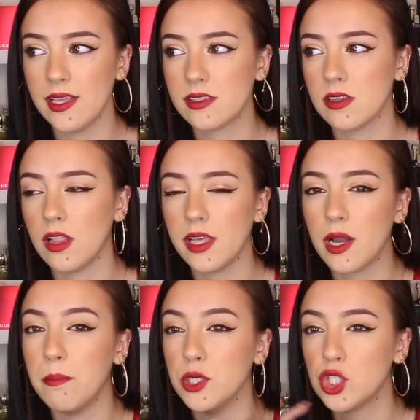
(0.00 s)
It's not like
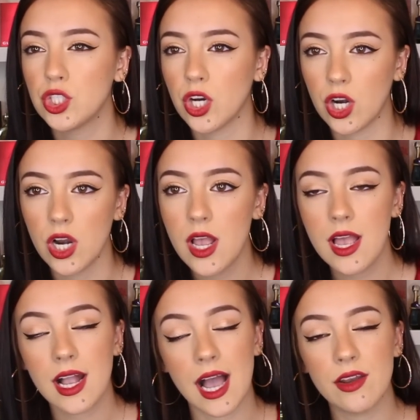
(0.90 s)
a mature
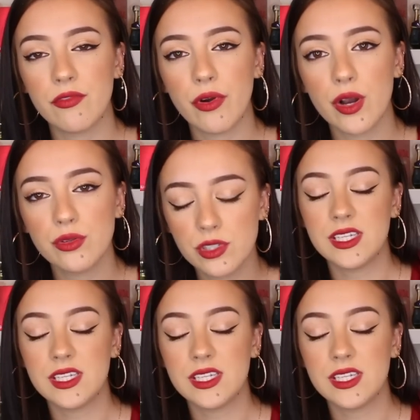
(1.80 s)
kind of rose.